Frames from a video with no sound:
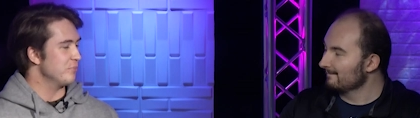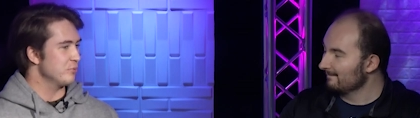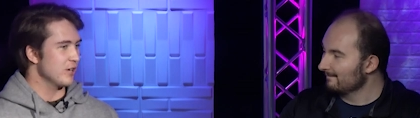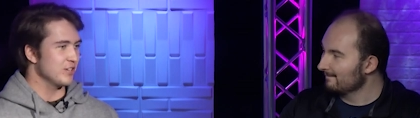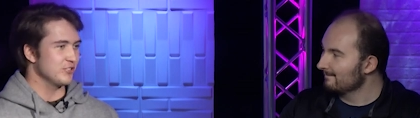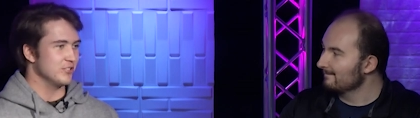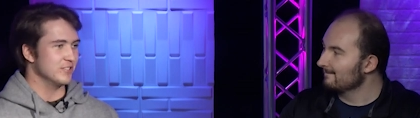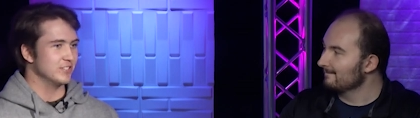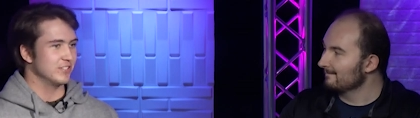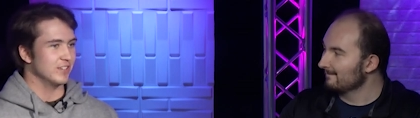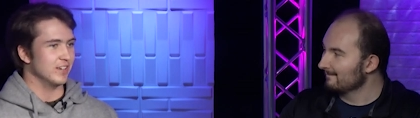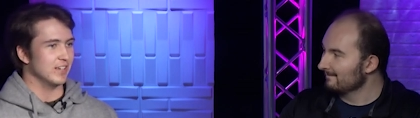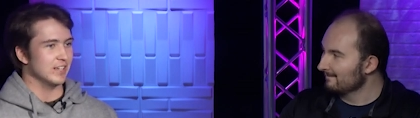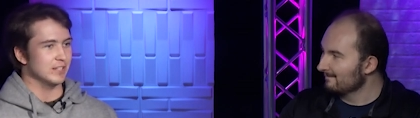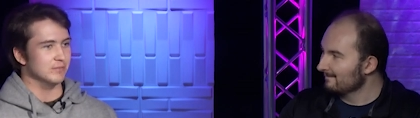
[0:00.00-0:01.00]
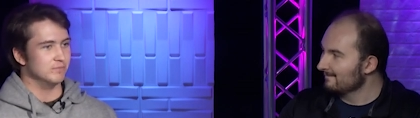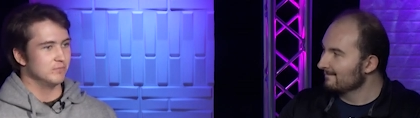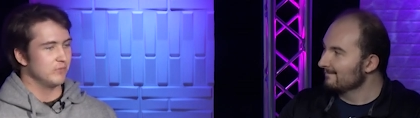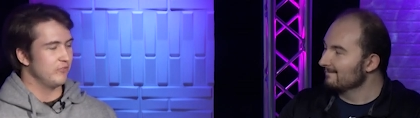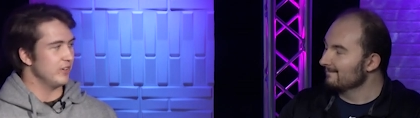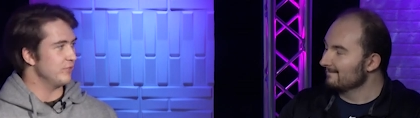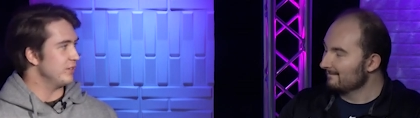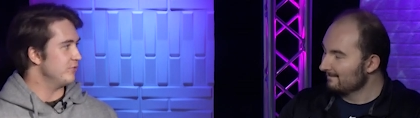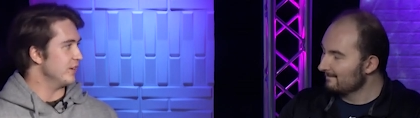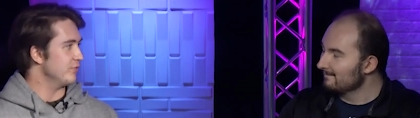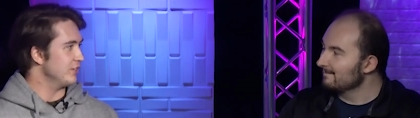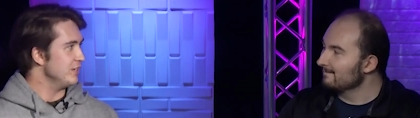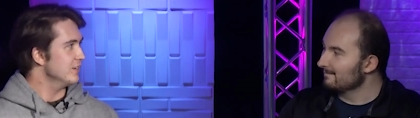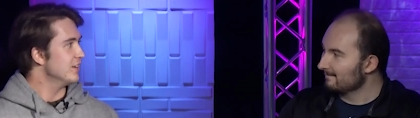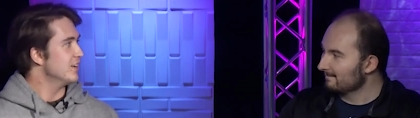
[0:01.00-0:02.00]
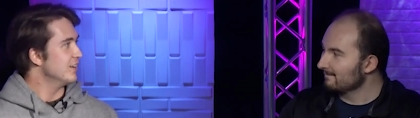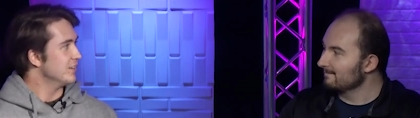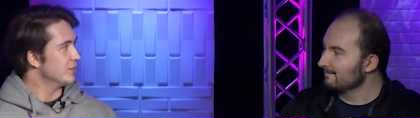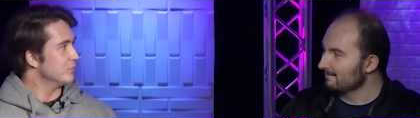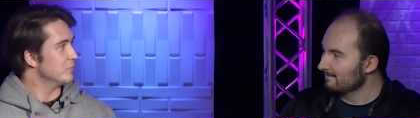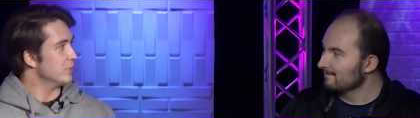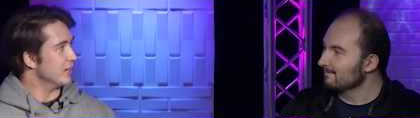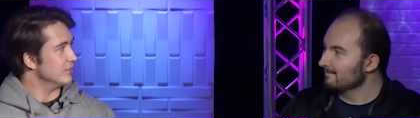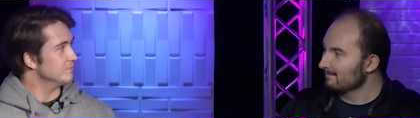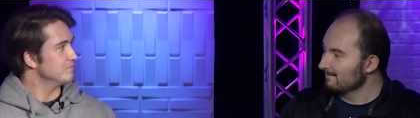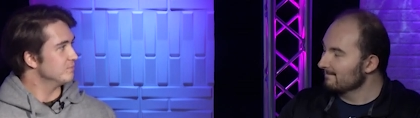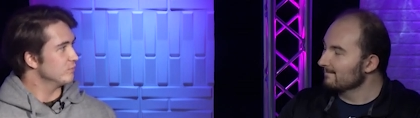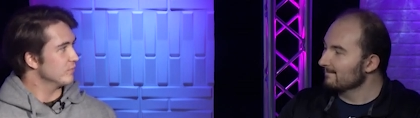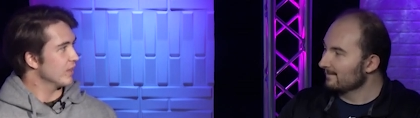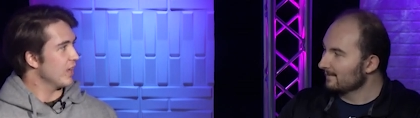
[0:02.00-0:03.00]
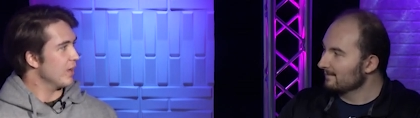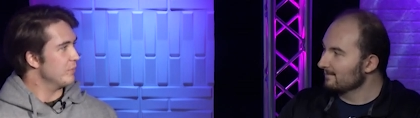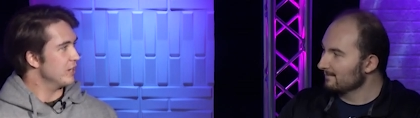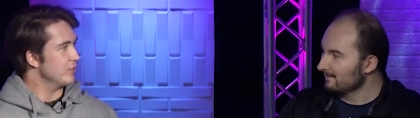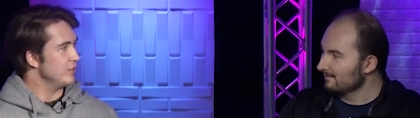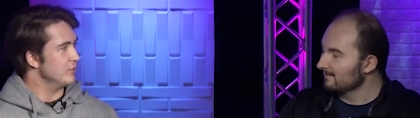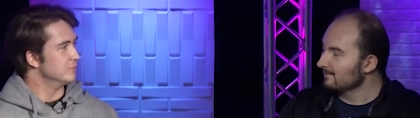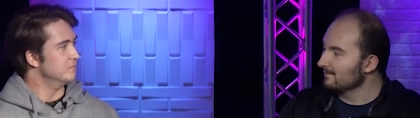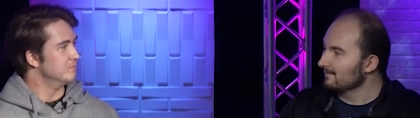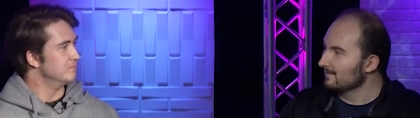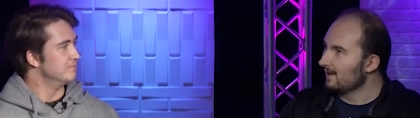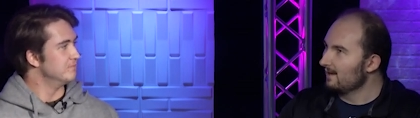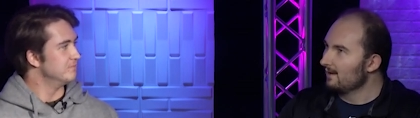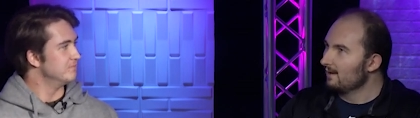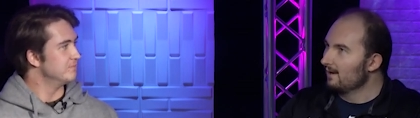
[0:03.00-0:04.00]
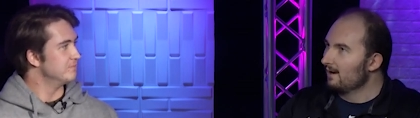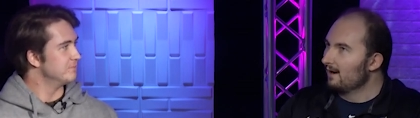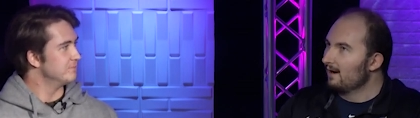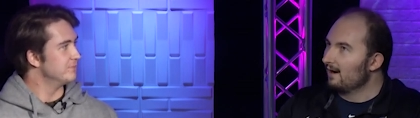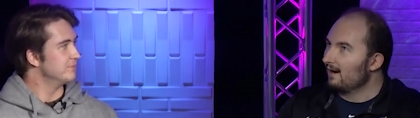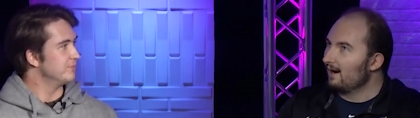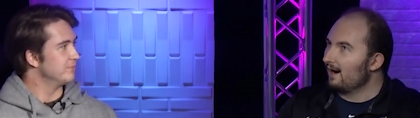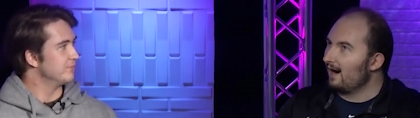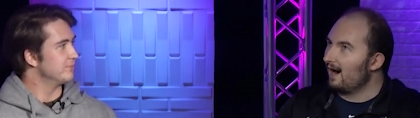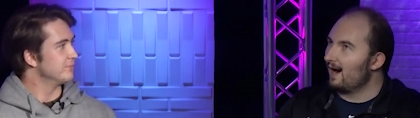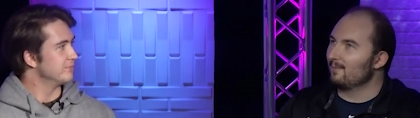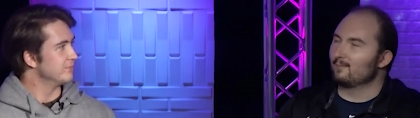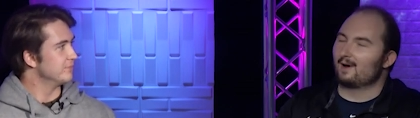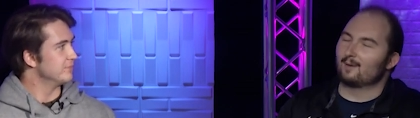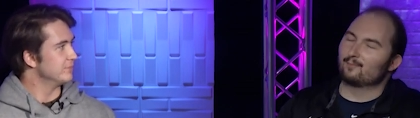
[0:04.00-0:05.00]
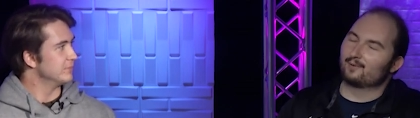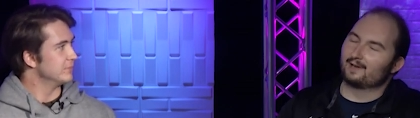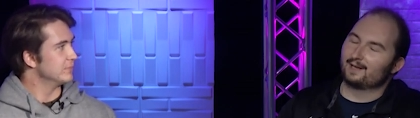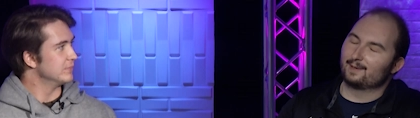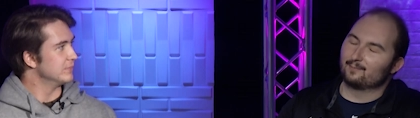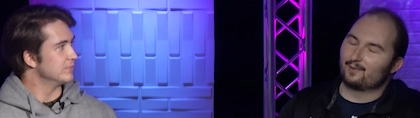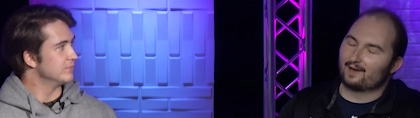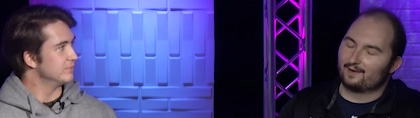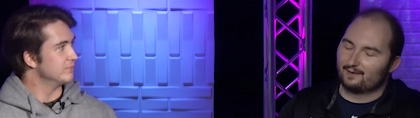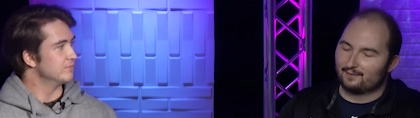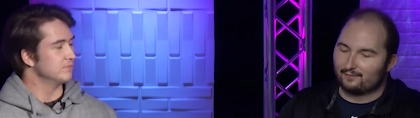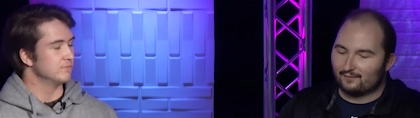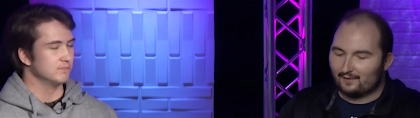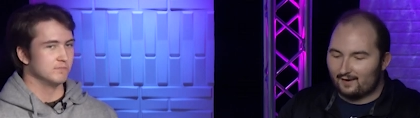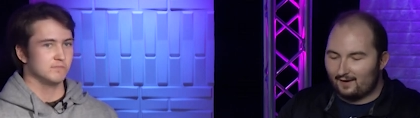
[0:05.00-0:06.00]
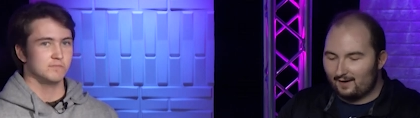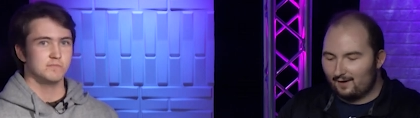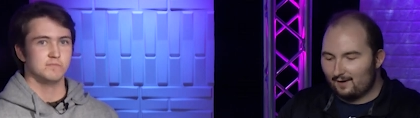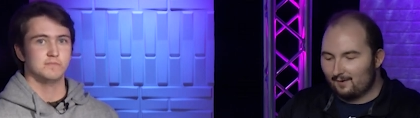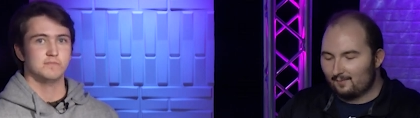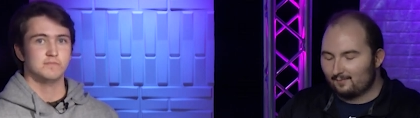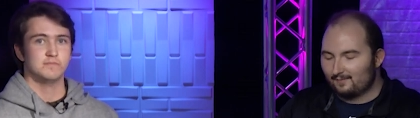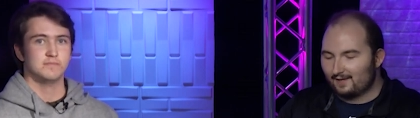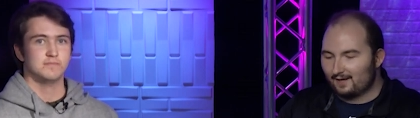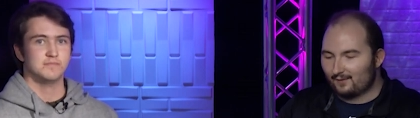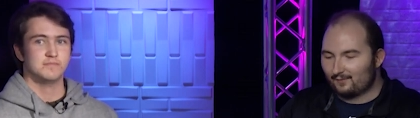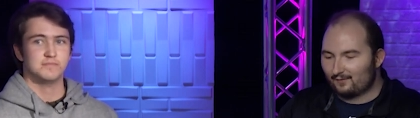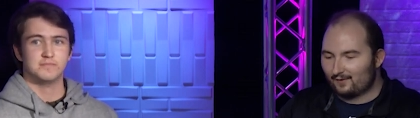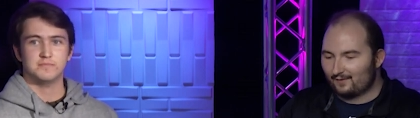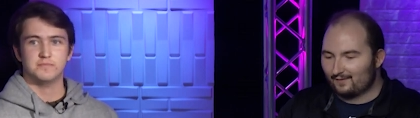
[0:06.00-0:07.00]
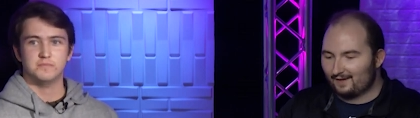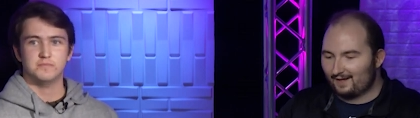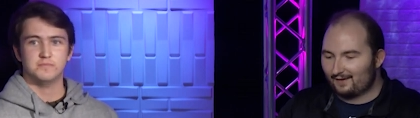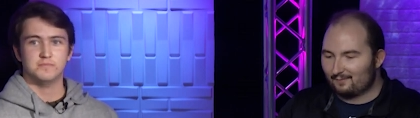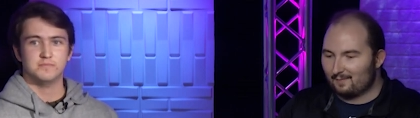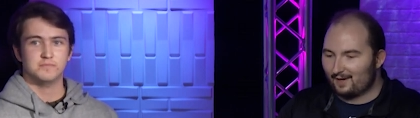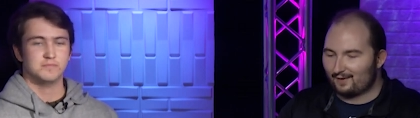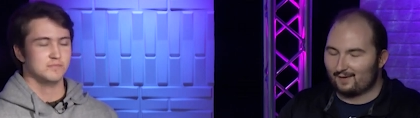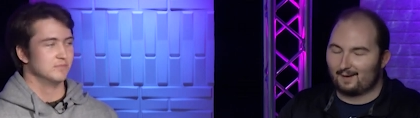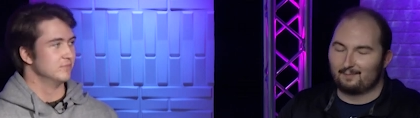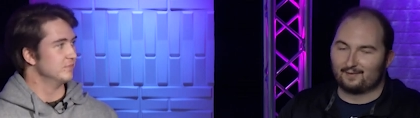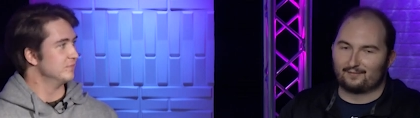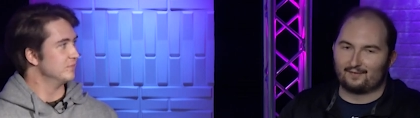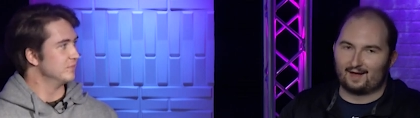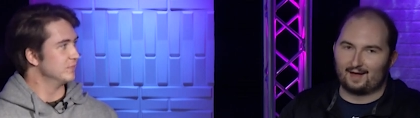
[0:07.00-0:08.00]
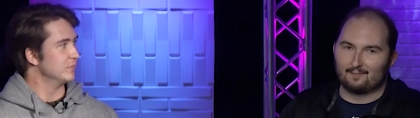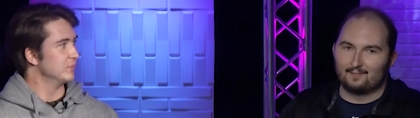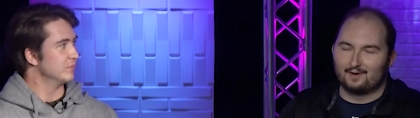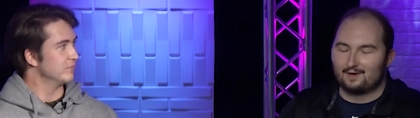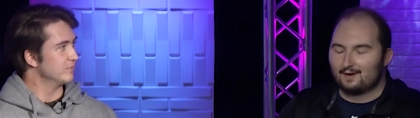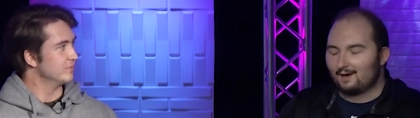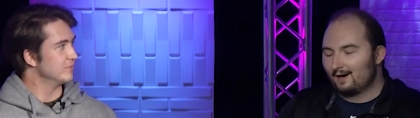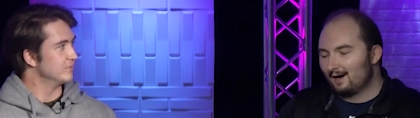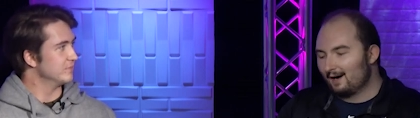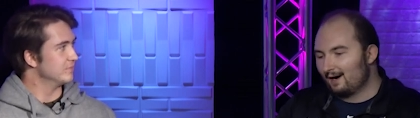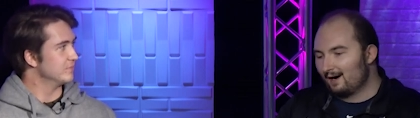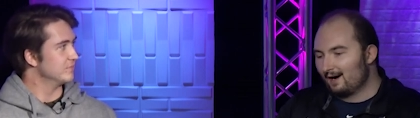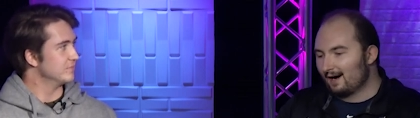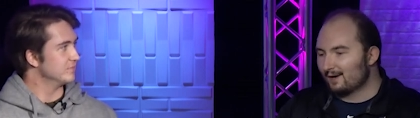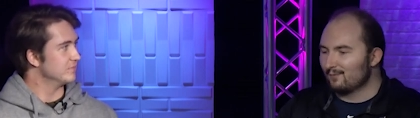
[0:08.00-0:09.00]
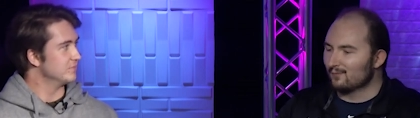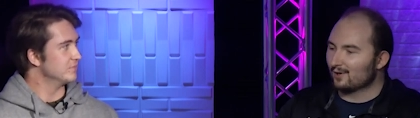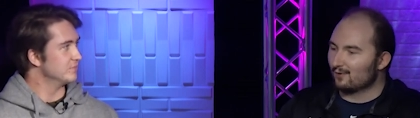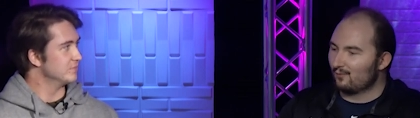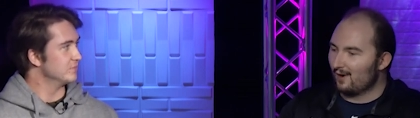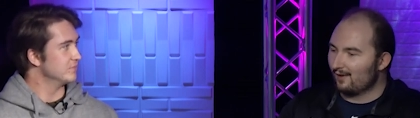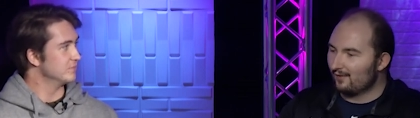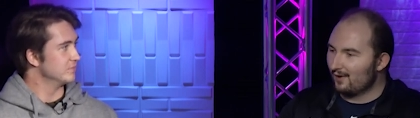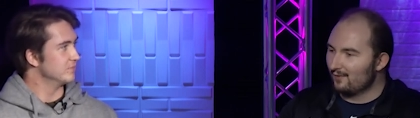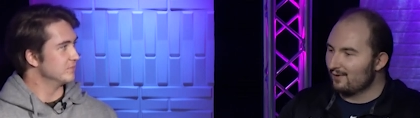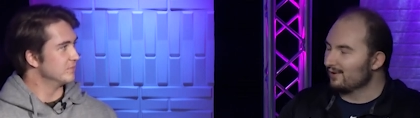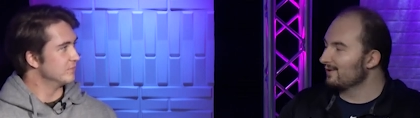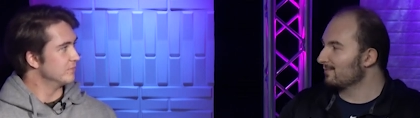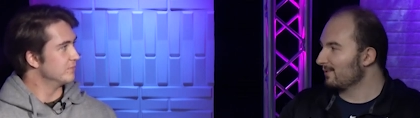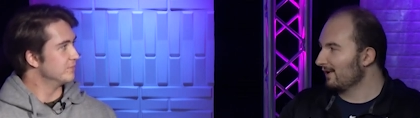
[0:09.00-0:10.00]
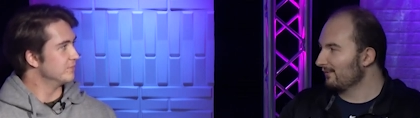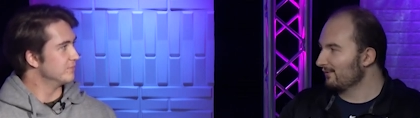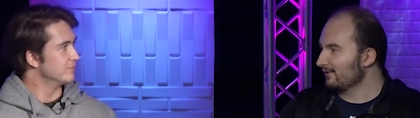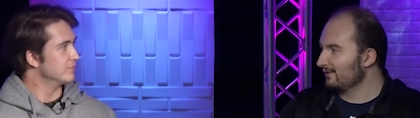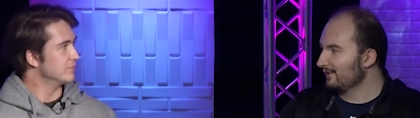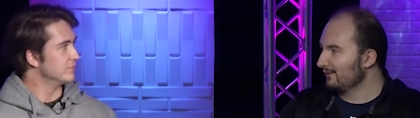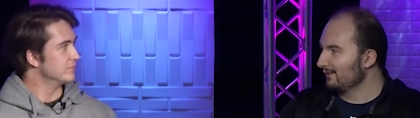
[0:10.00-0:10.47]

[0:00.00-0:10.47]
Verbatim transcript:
Speaker 1: Pressure is uh, 50-50, but how about you?
Speaker 2: I'm, I'm pretty competitive. Um, you know, certainly that's my claim to fame. Uh, I can work well though under pressure too,